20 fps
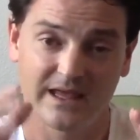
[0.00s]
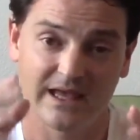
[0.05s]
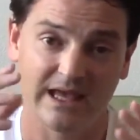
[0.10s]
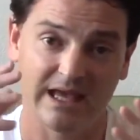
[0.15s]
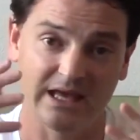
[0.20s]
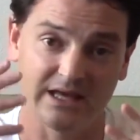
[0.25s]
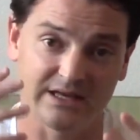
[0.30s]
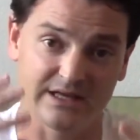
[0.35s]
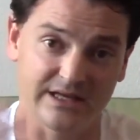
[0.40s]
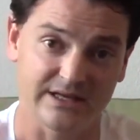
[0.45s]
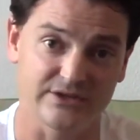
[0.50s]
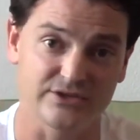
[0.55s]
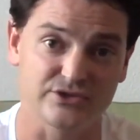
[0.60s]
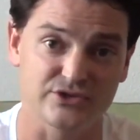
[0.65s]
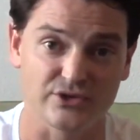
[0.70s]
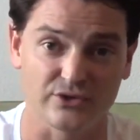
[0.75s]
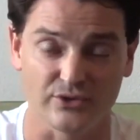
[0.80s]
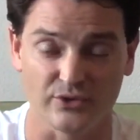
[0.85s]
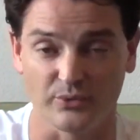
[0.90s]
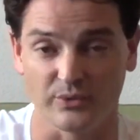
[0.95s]
and
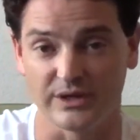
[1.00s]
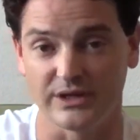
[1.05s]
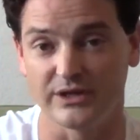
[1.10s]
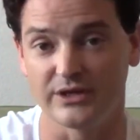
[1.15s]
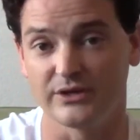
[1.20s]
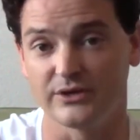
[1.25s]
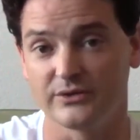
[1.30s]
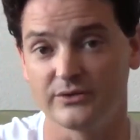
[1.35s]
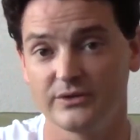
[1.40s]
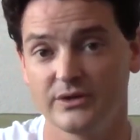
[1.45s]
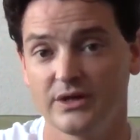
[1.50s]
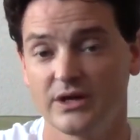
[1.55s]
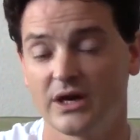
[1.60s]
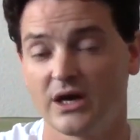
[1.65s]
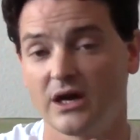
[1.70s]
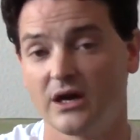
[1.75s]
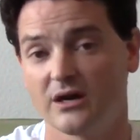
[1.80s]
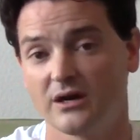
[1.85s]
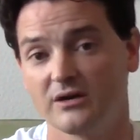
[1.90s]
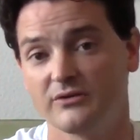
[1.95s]
into the window
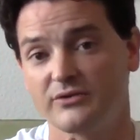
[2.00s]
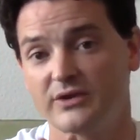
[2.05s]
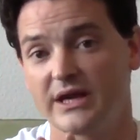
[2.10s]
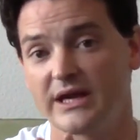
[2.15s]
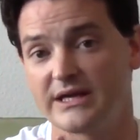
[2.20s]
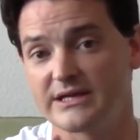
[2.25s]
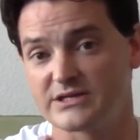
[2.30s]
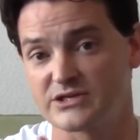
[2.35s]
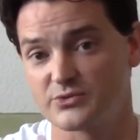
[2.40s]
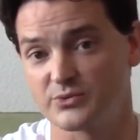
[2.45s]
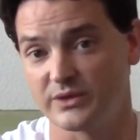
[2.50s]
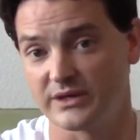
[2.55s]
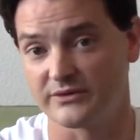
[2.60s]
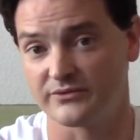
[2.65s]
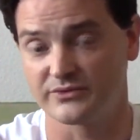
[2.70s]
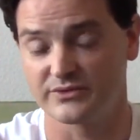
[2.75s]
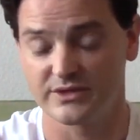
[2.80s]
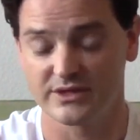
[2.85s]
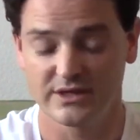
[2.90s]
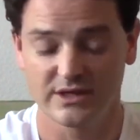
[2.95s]
of Kate
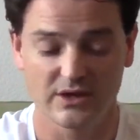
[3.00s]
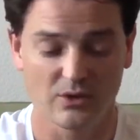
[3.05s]
Swift,